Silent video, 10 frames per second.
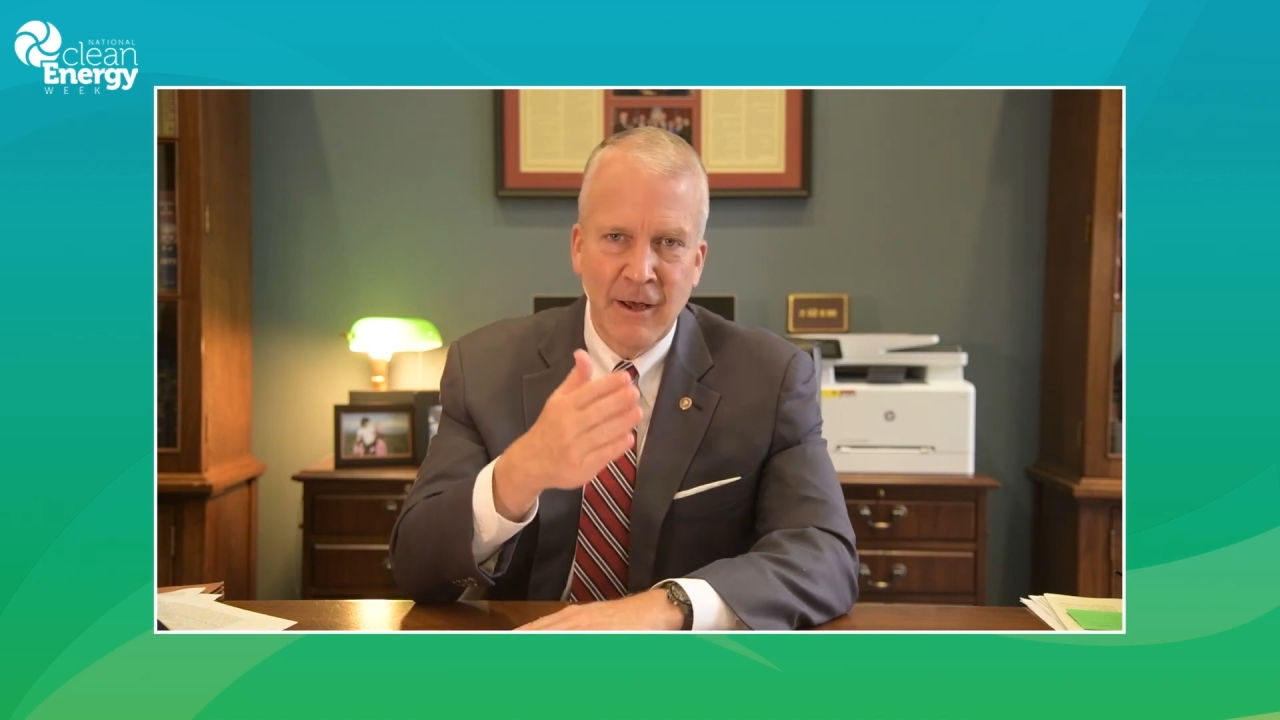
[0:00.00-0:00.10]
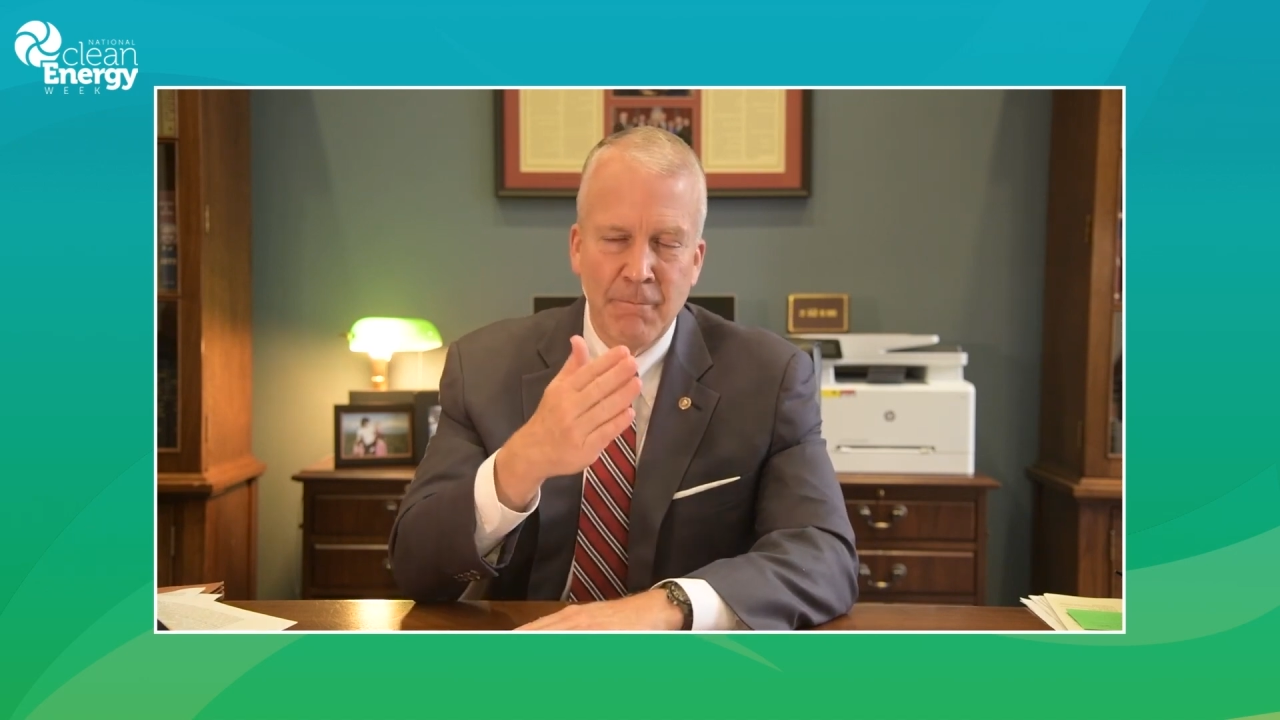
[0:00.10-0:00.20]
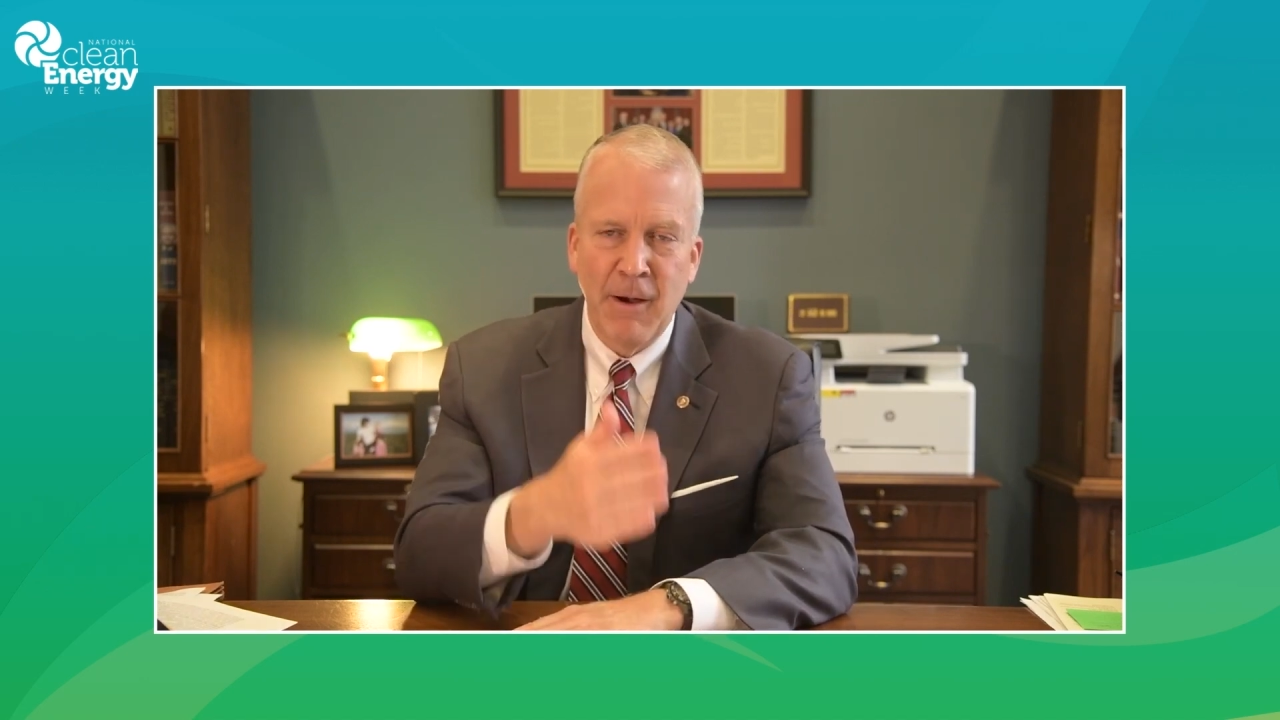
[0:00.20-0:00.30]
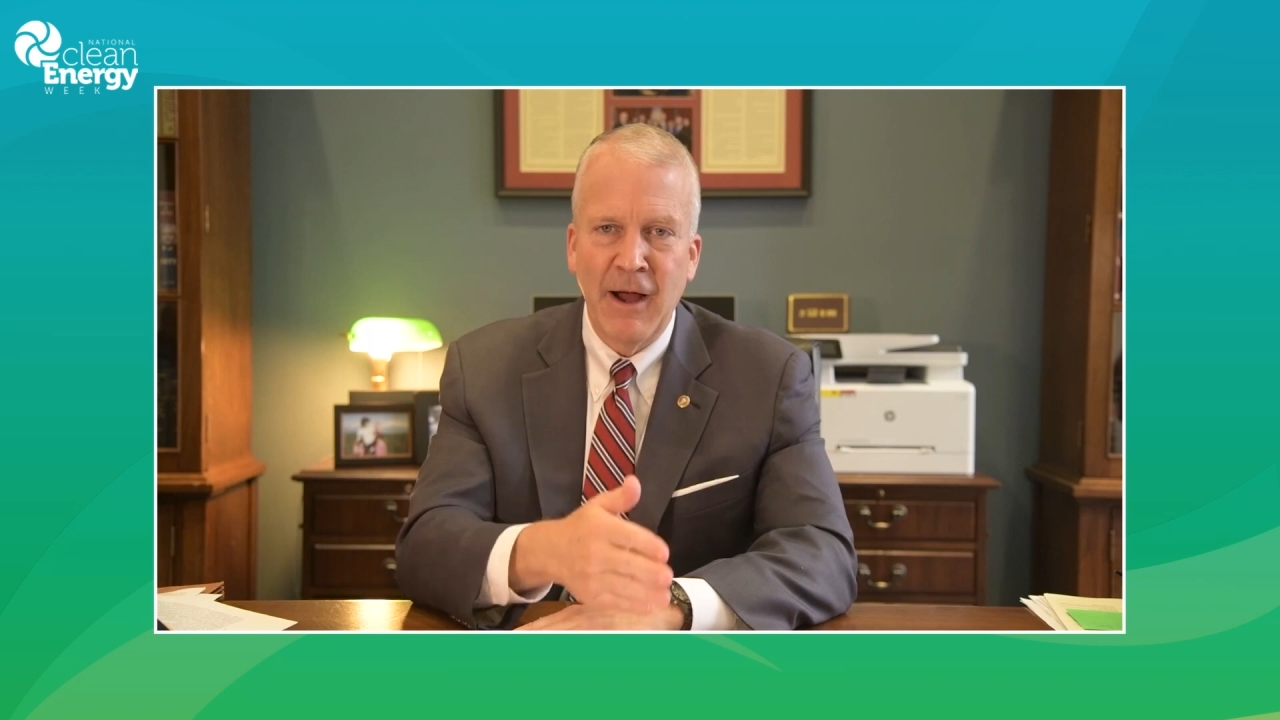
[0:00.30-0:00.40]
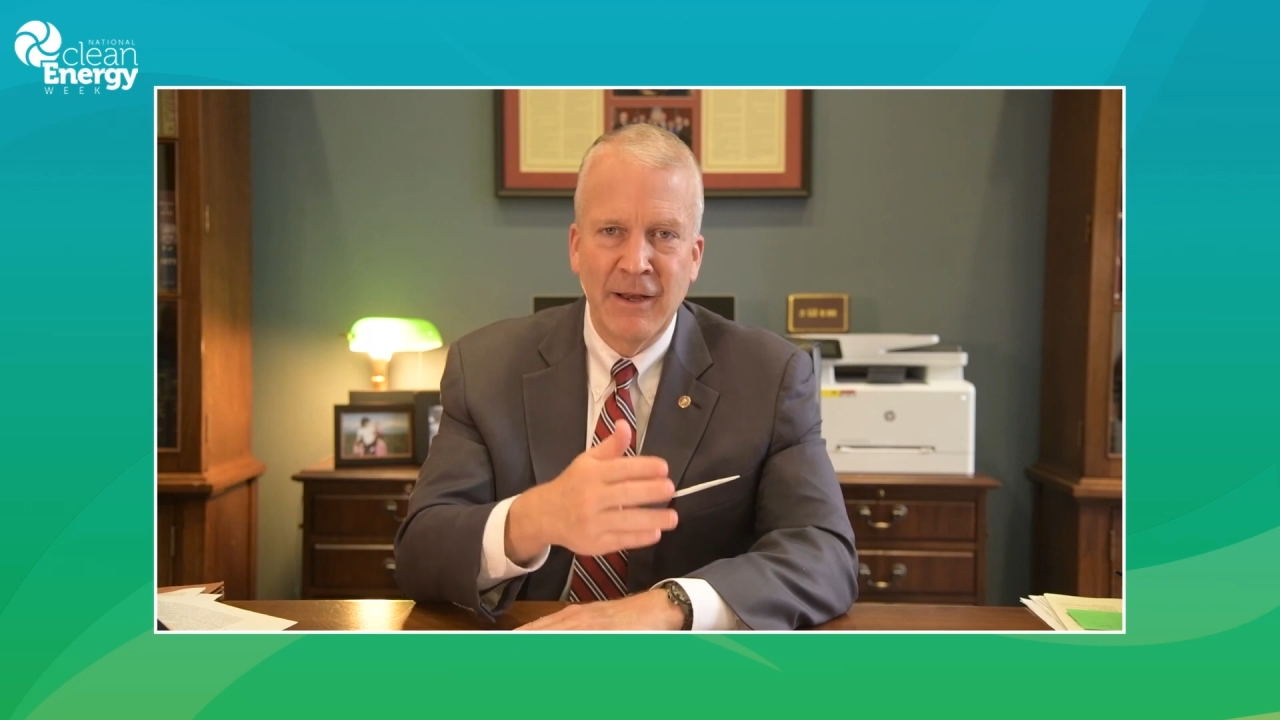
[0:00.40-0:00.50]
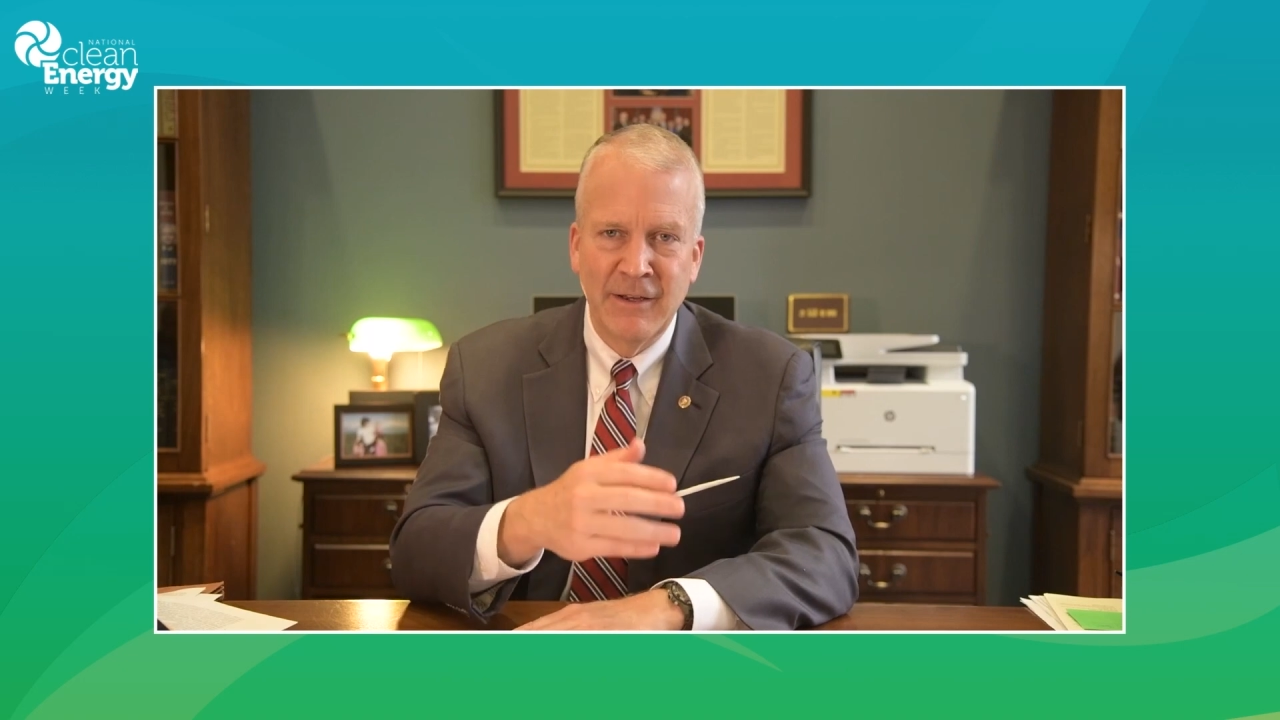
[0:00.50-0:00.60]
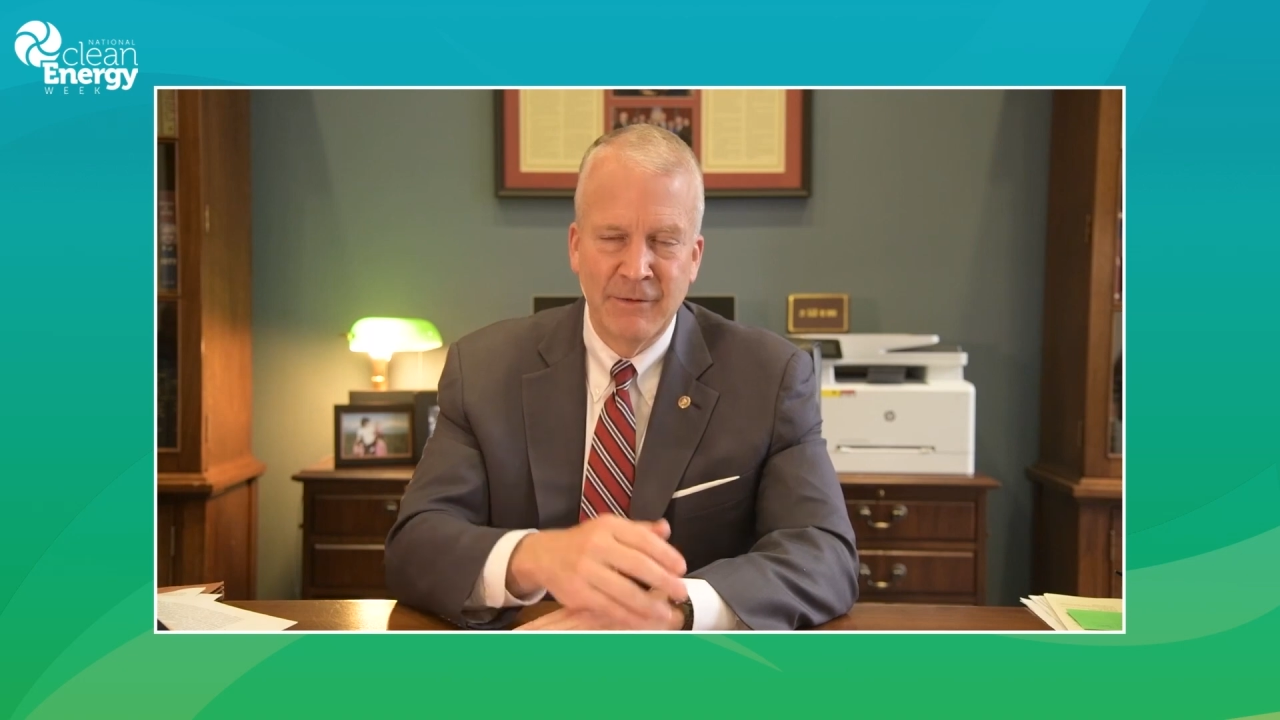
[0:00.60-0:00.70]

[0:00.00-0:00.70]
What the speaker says: a Biden